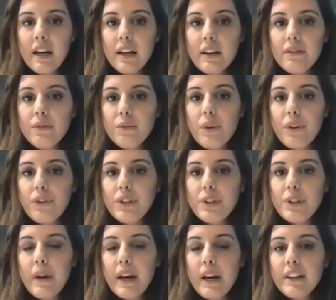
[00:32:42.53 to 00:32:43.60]
with
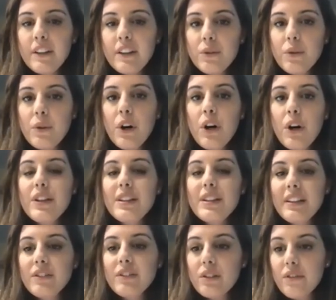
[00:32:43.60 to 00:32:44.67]
respect to the
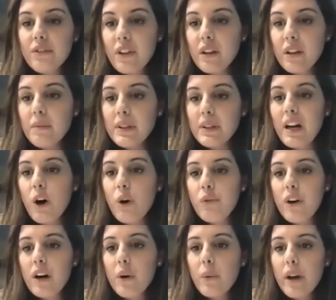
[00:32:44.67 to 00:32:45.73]
center of the limbus, how
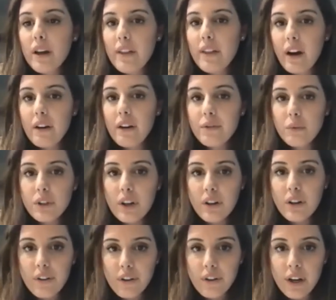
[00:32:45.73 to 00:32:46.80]
far away they are from one
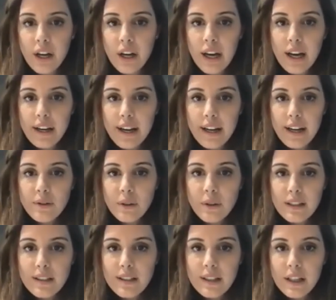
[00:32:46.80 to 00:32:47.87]
another. And as you can
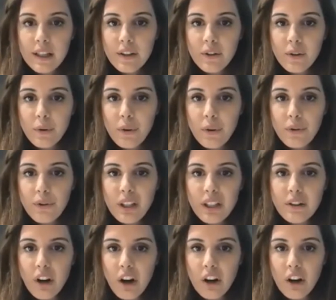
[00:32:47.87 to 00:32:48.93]
see here, those three
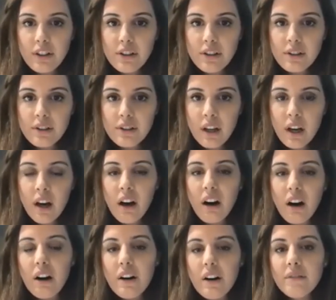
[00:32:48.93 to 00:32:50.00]
dots
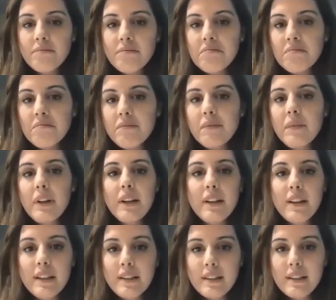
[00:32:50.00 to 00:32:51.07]
are in
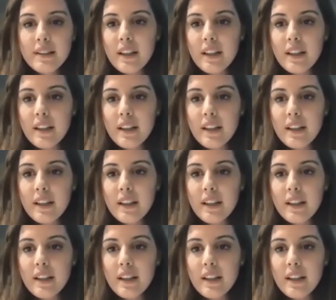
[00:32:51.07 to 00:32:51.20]
this